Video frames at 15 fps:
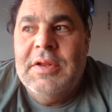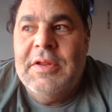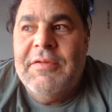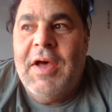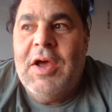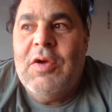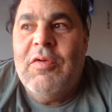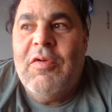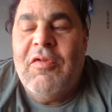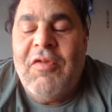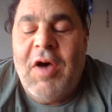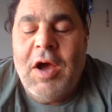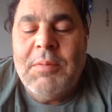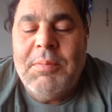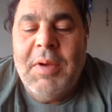The value of a
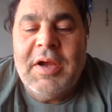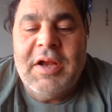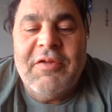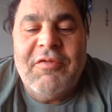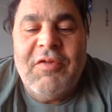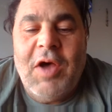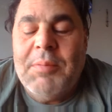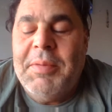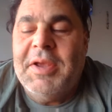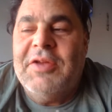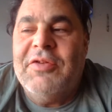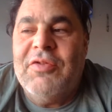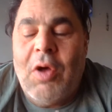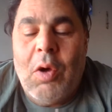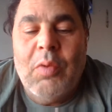FogBuck and a FogBic
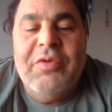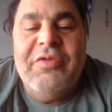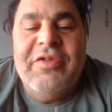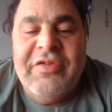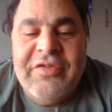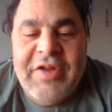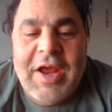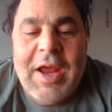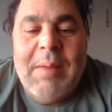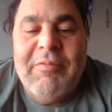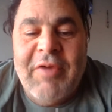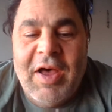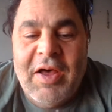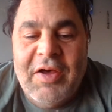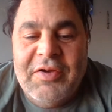is always the same
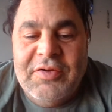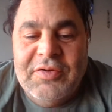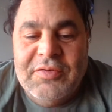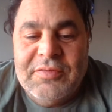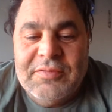value.